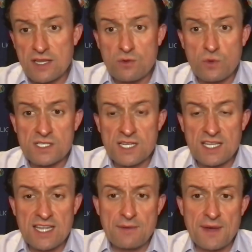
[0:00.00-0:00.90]
we say
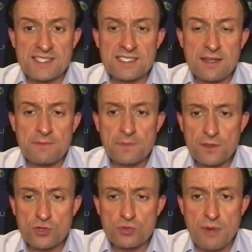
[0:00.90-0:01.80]
ya basta
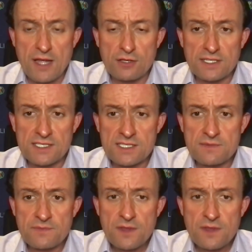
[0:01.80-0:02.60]
to violence,